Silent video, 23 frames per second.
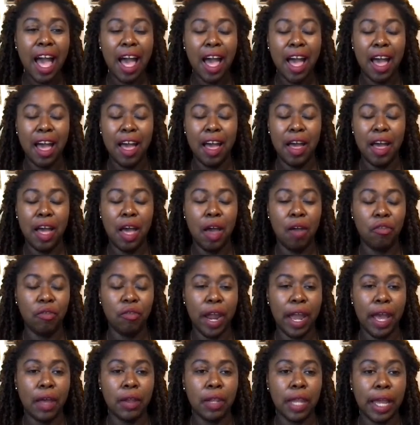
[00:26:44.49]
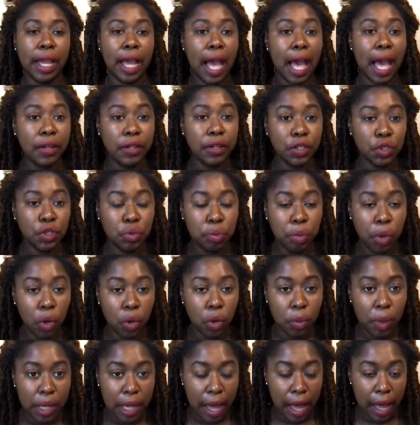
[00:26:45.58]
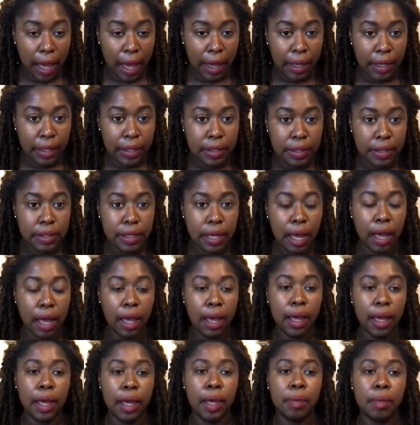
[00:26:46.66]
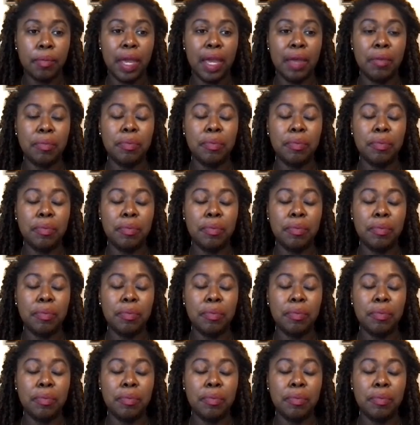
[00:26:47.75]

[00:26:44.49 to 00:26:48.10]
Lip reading: around like how did you mobilize and